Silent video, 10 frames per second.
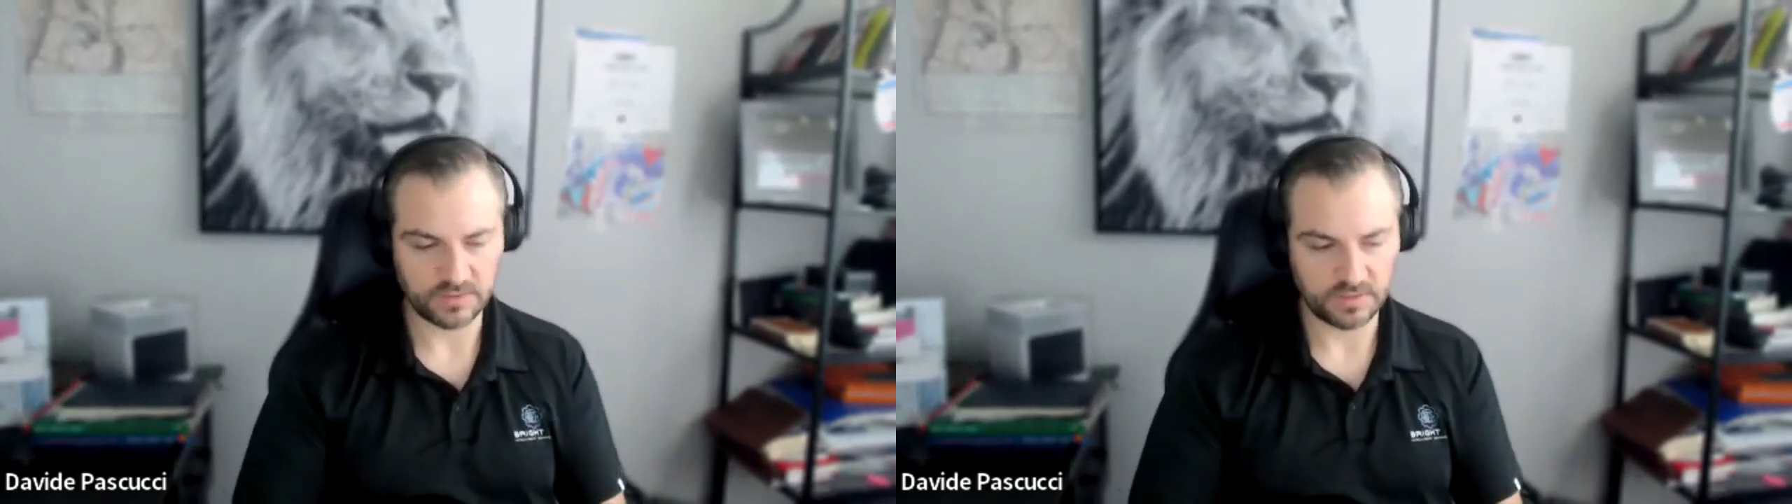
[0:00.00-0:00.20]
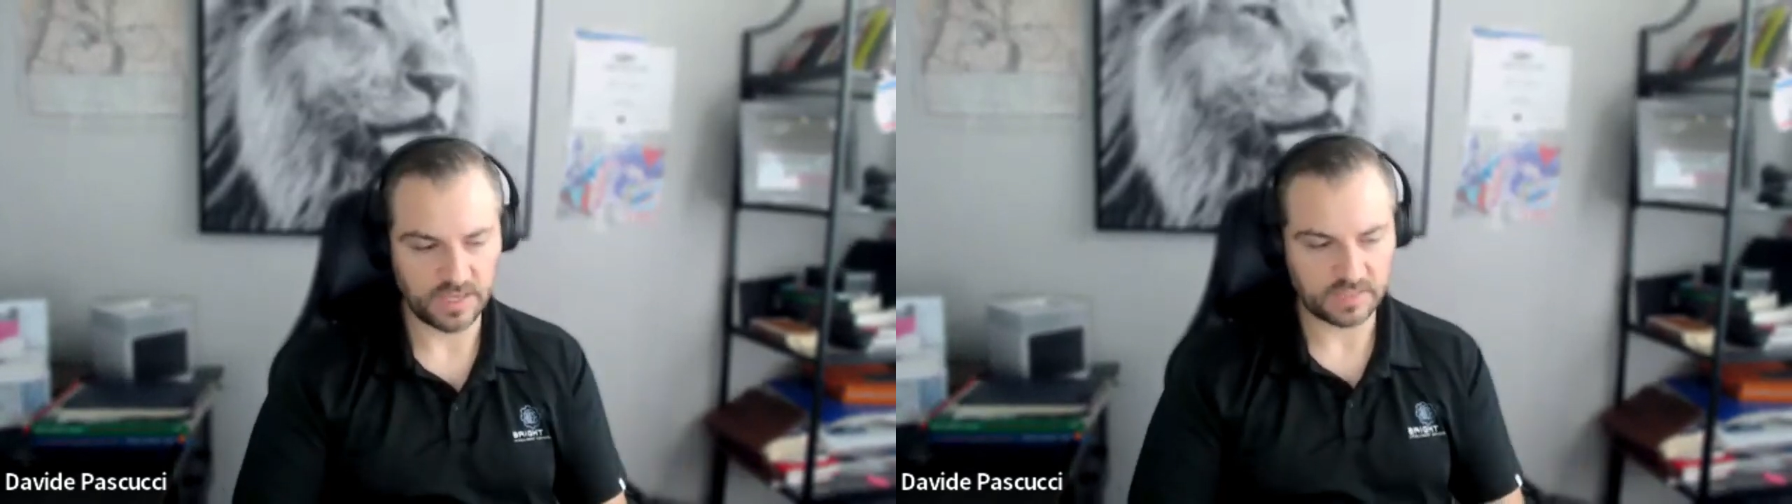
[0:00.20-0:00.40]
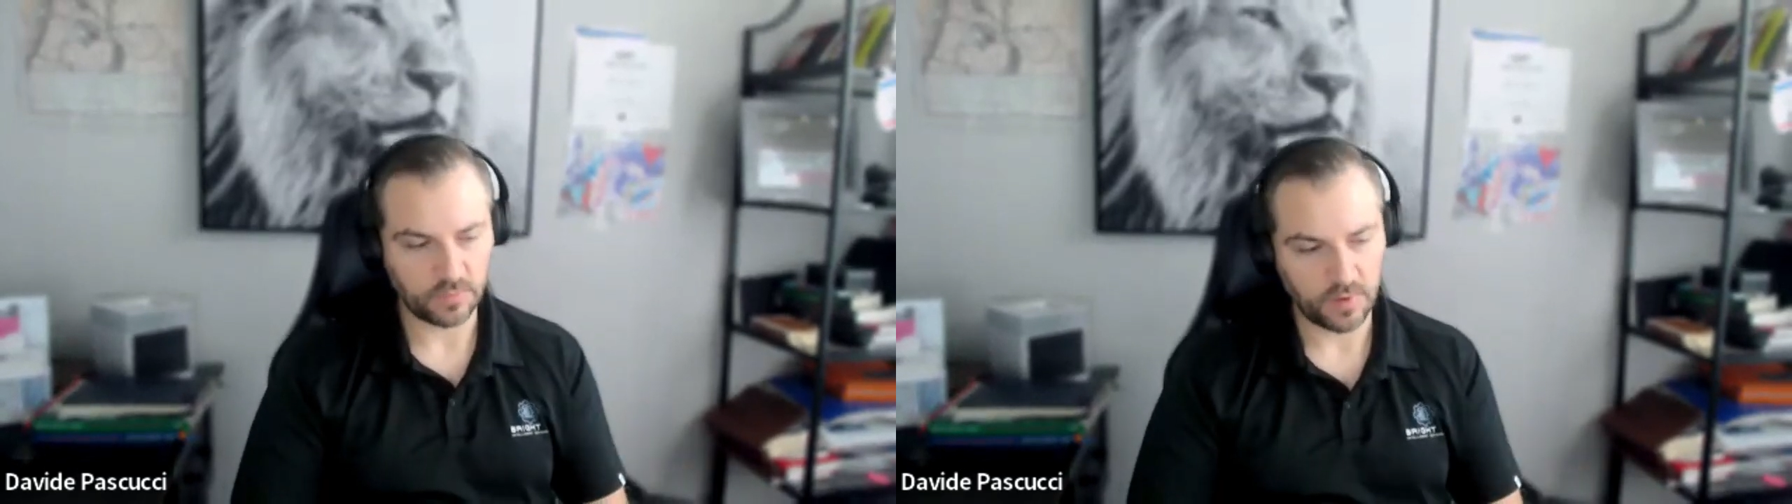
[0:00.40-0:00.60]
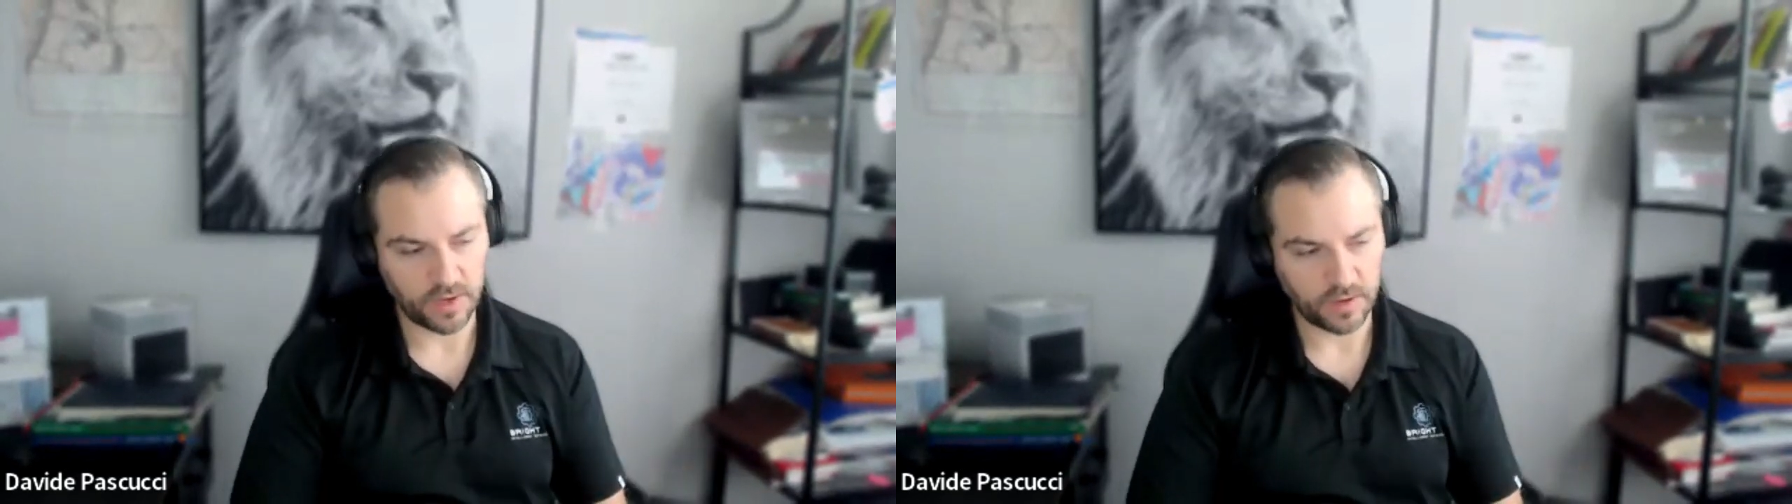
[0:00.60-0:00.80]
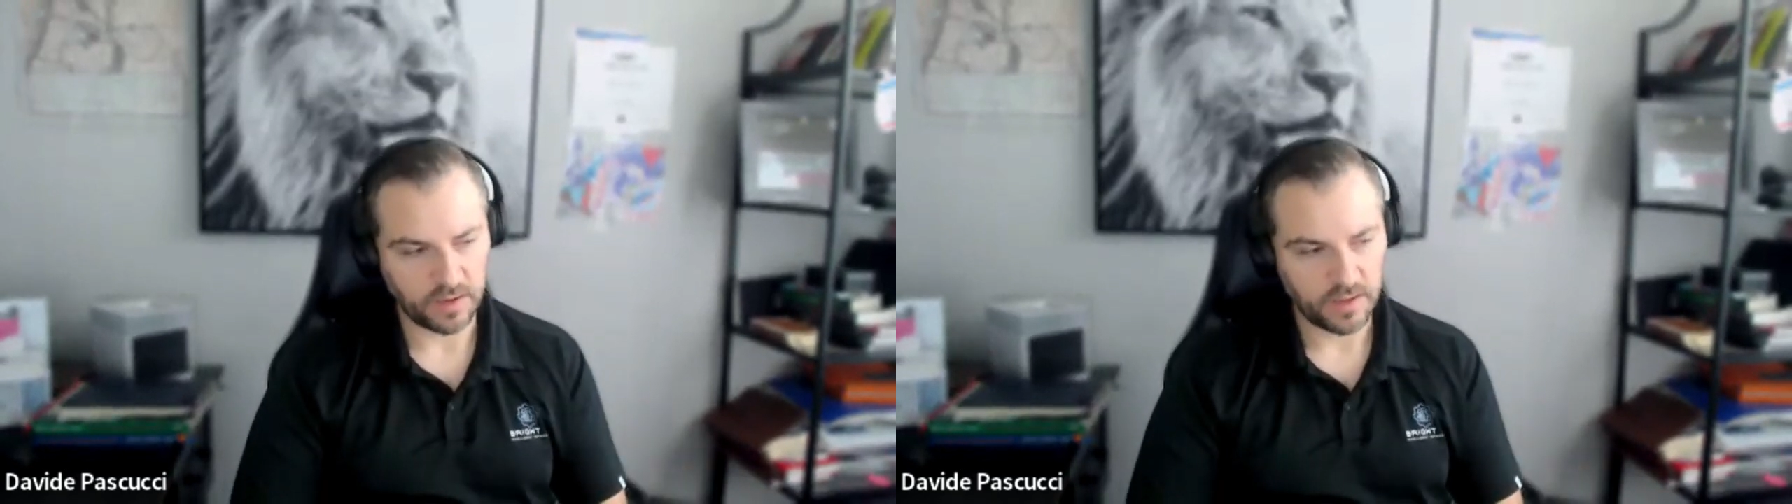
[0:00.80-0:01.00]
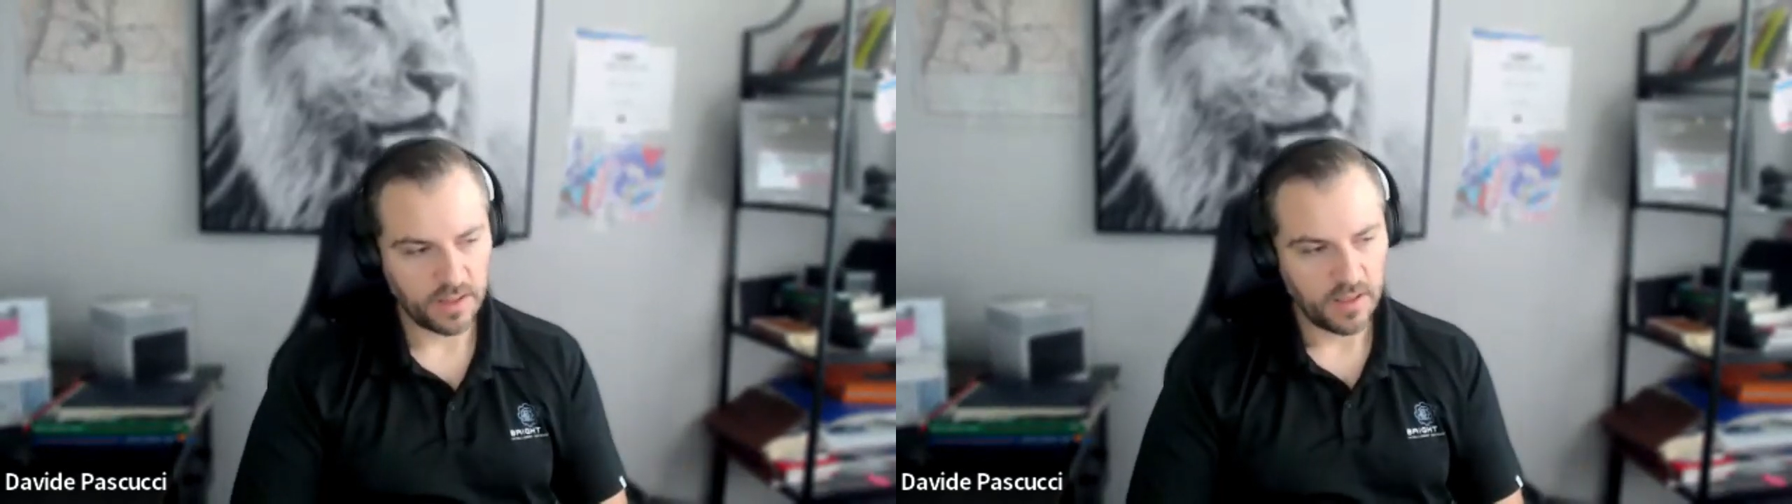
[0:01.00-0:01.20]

So that's where